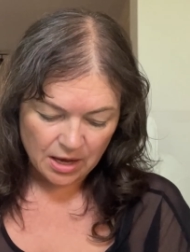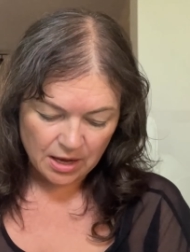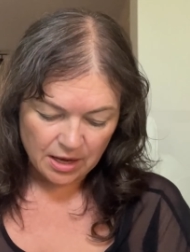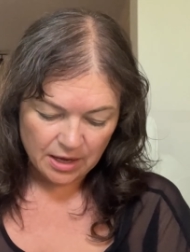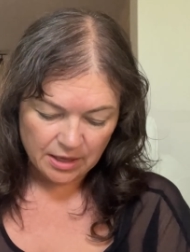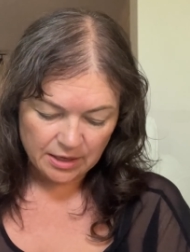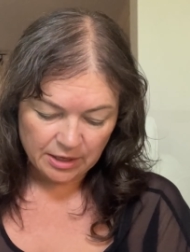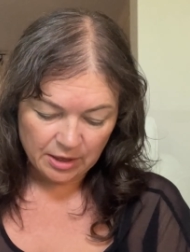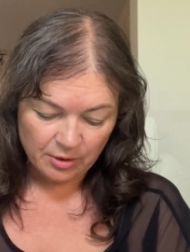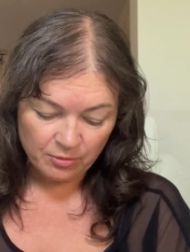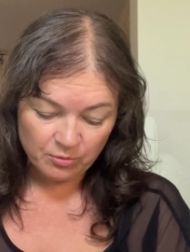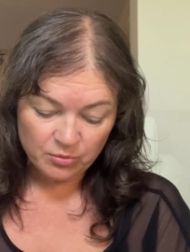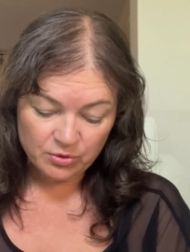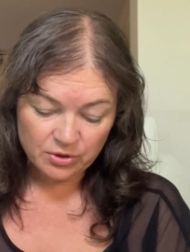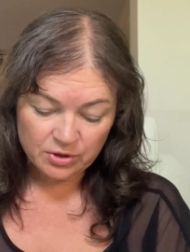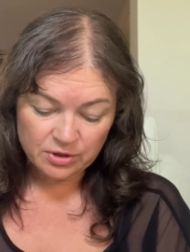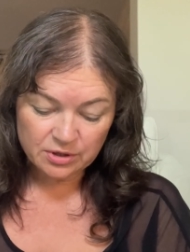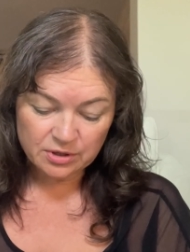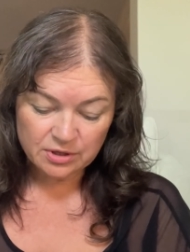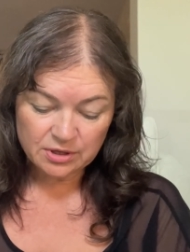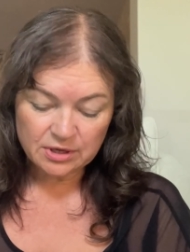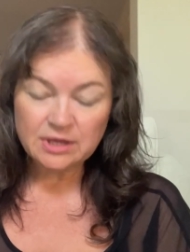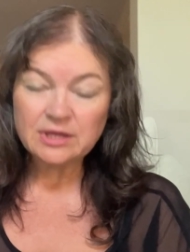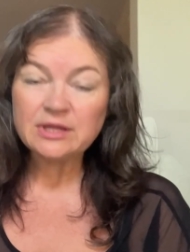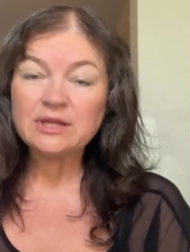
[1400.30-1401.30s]

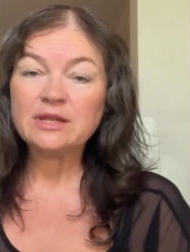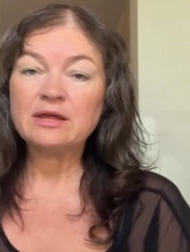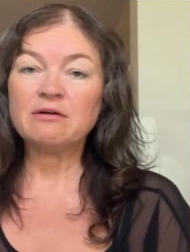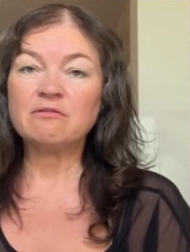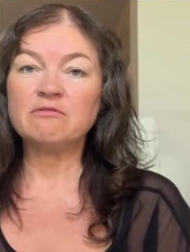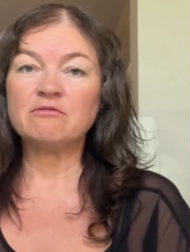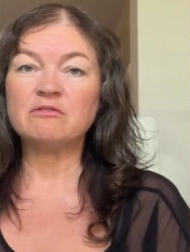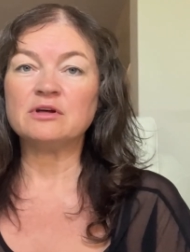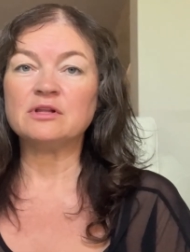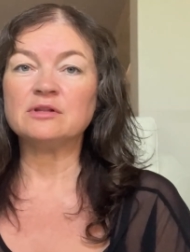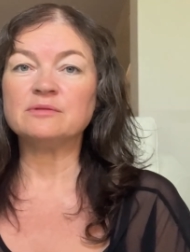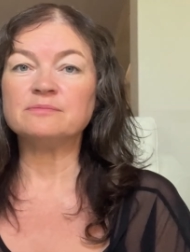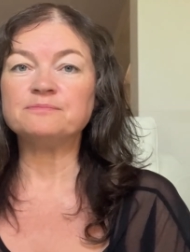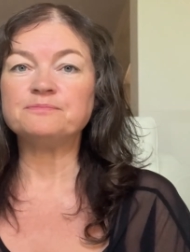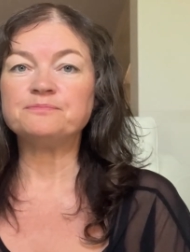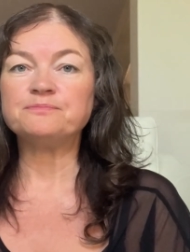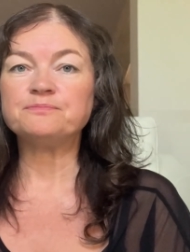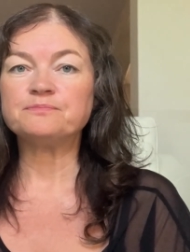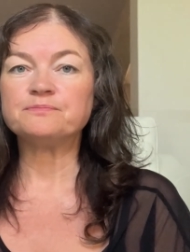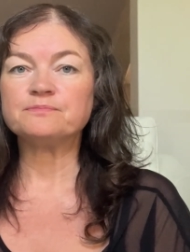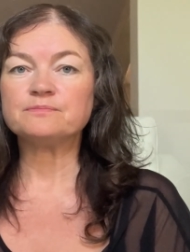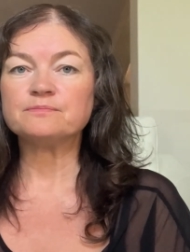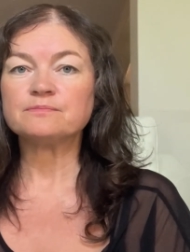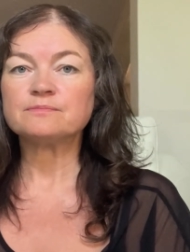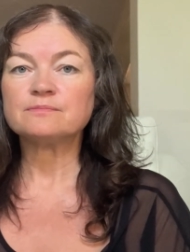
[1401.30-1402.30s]
Number 11.
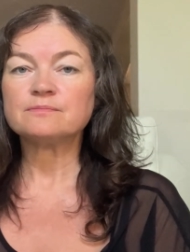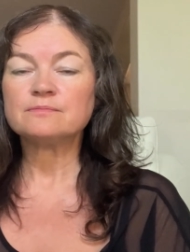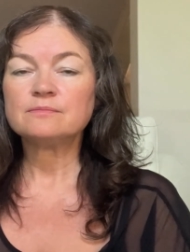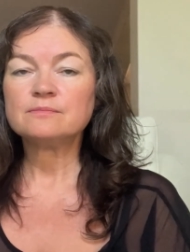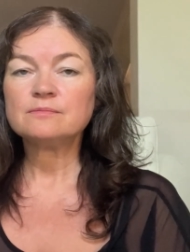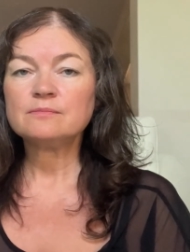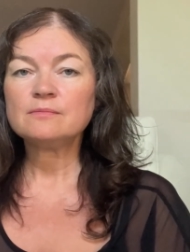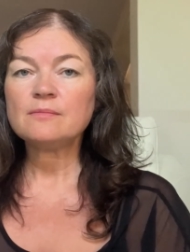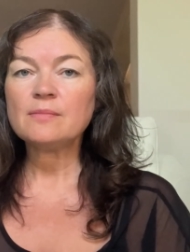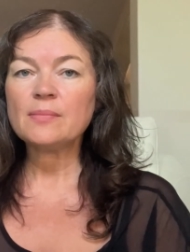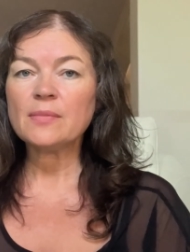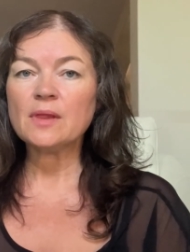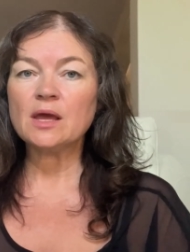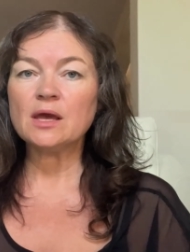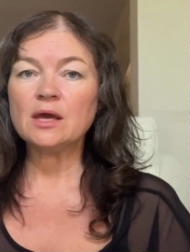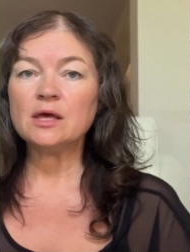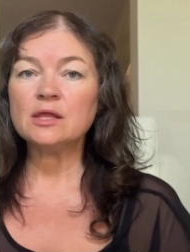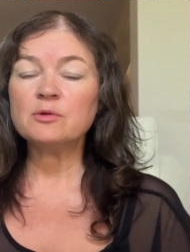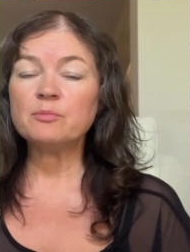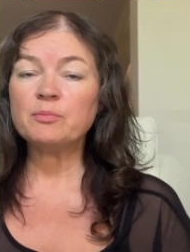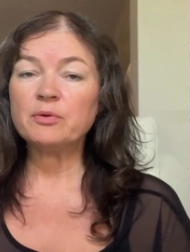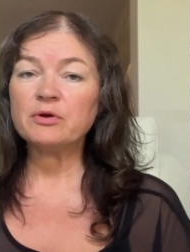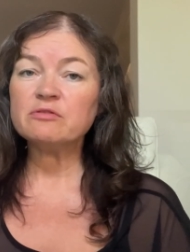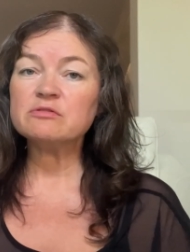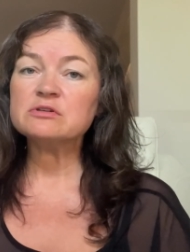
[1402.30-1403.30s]
In
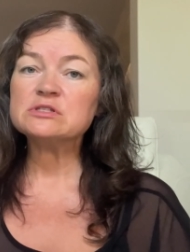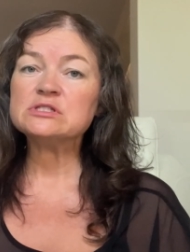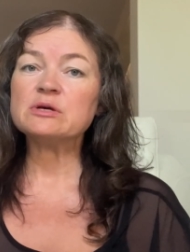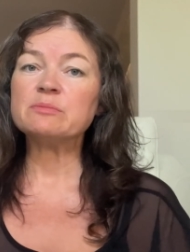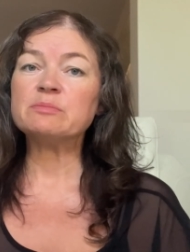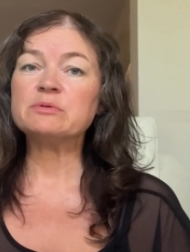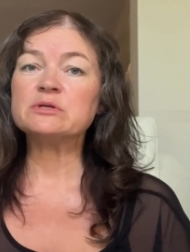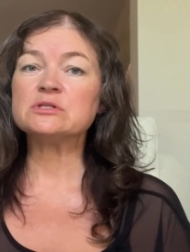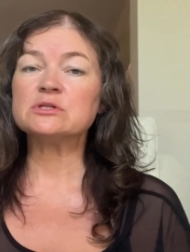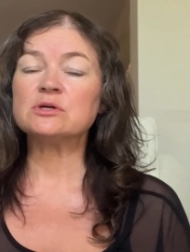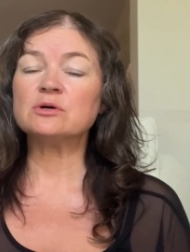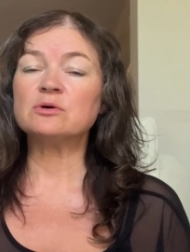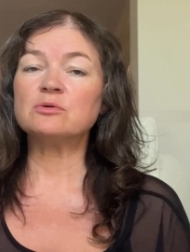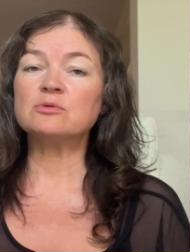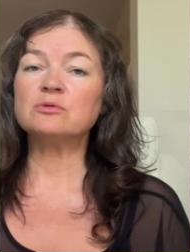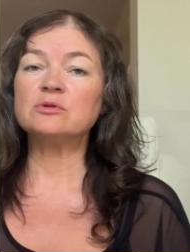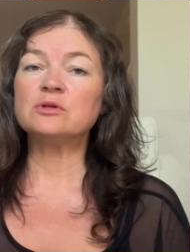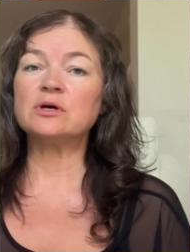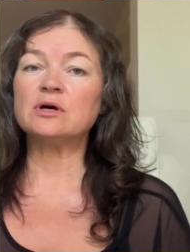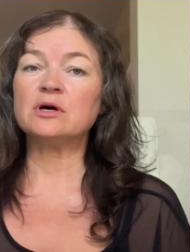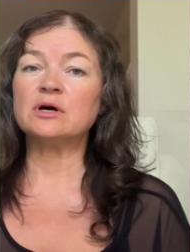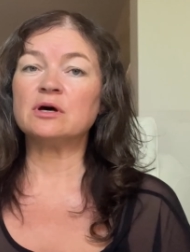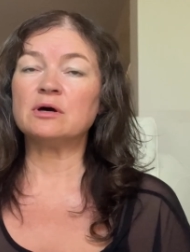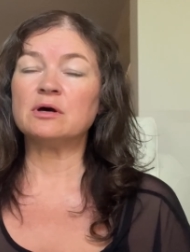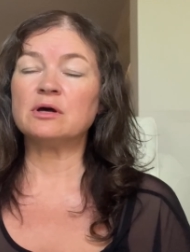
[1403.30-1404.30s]
the previous
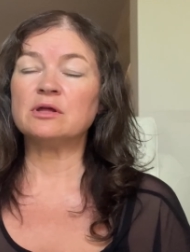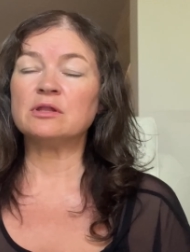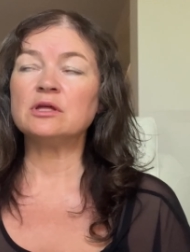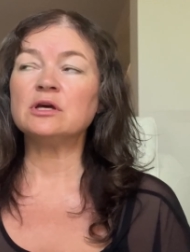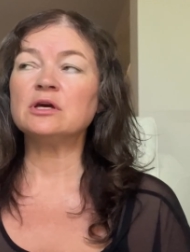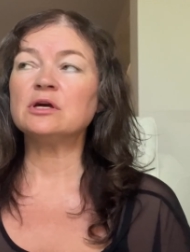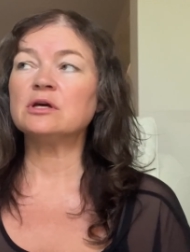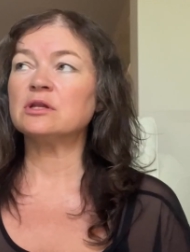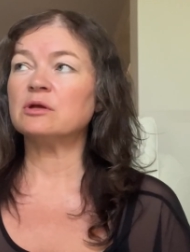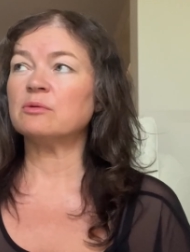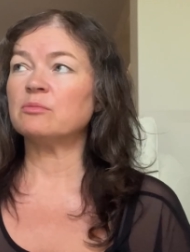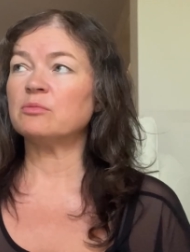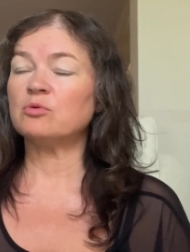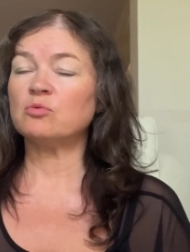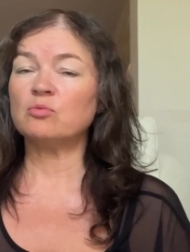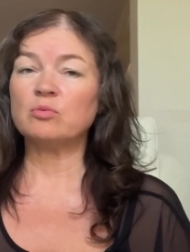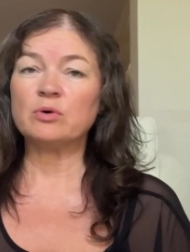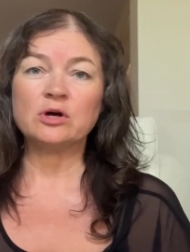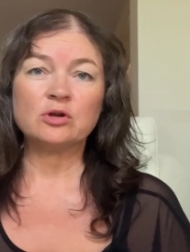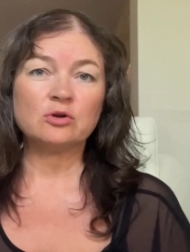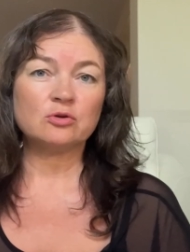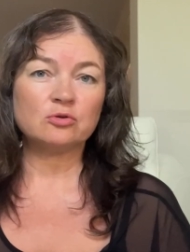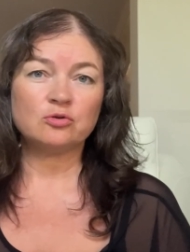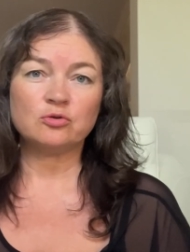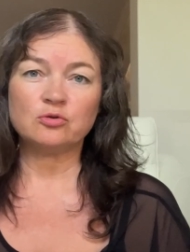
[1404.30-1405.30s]
episode, I think number
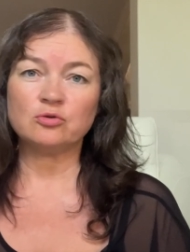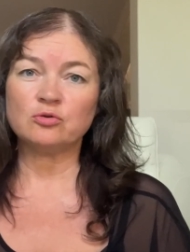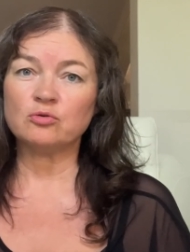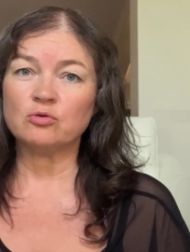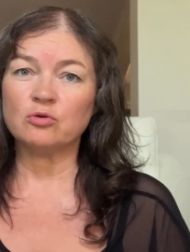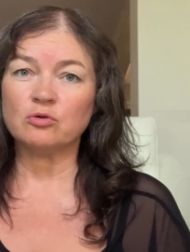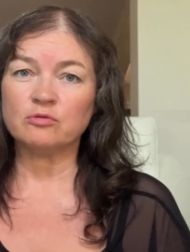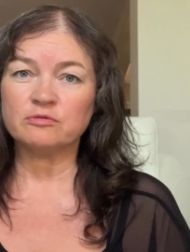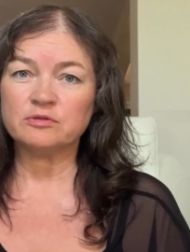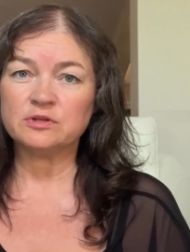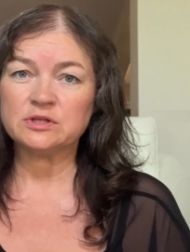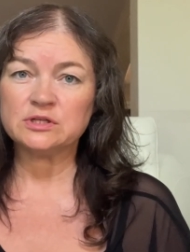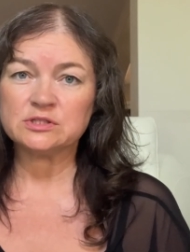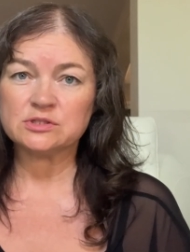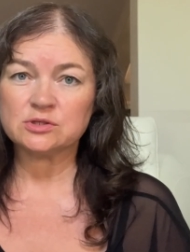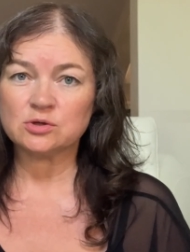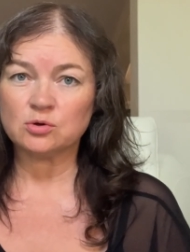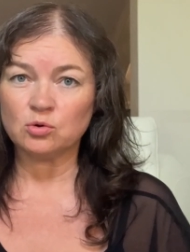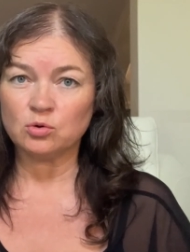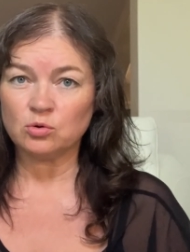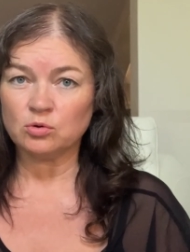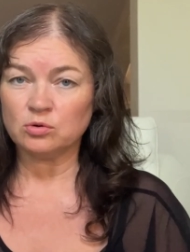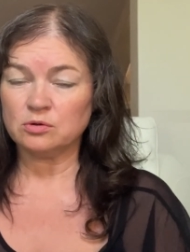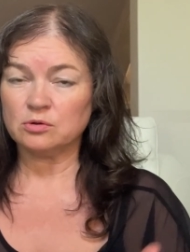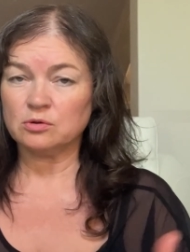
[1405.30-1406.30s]
1 or 2 of this
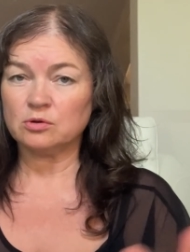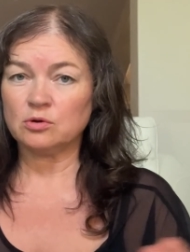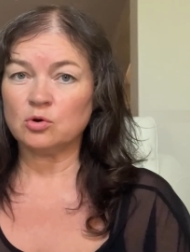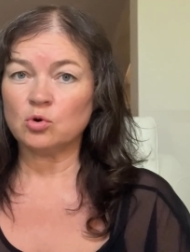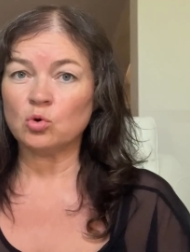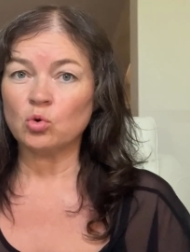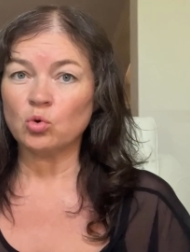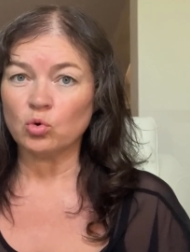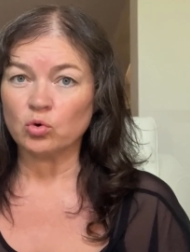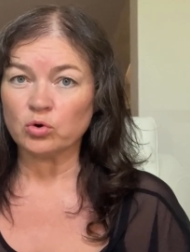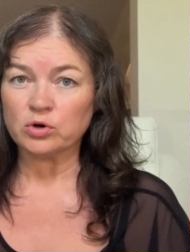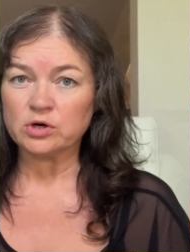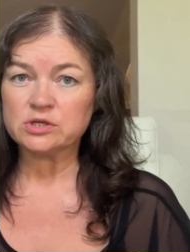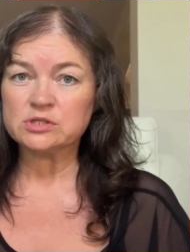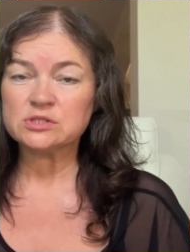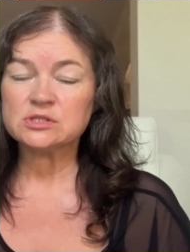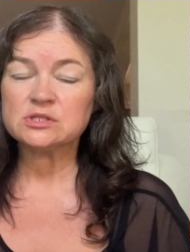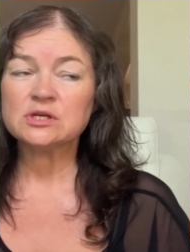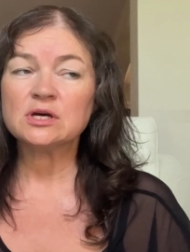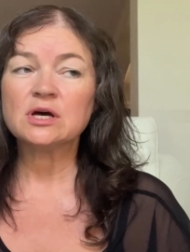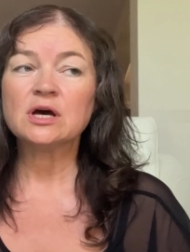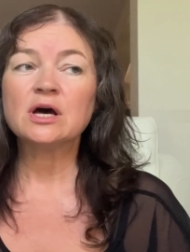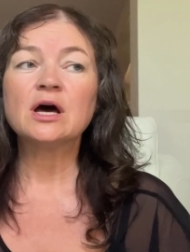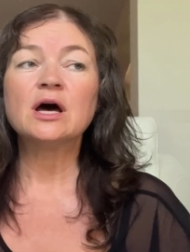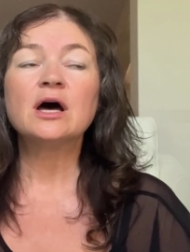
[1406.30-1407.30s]
whole course,